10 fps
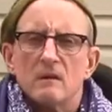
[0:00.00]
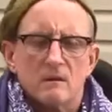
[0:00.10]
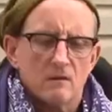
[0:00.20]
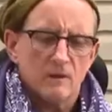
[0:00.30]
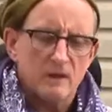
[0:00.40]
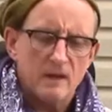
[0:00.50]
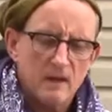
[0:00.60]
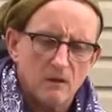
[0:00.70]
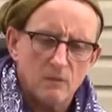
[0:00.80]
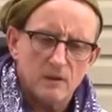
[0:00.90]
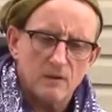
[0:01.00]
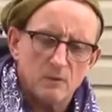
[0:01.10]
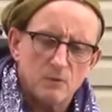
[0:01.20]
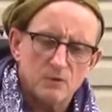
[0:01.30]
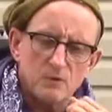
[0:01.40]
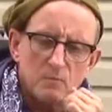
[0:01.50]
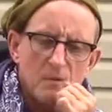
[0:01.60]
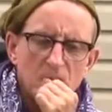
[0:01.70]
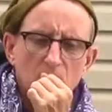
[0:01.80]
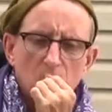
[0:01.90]
So like now, with, you know, we'll do the
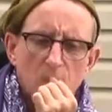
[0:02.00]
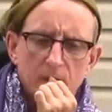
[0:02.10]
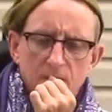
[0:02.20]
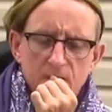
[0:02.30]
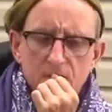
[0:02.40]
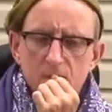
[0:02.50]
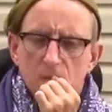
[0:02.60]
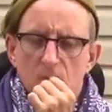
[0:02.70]
Mello quad and just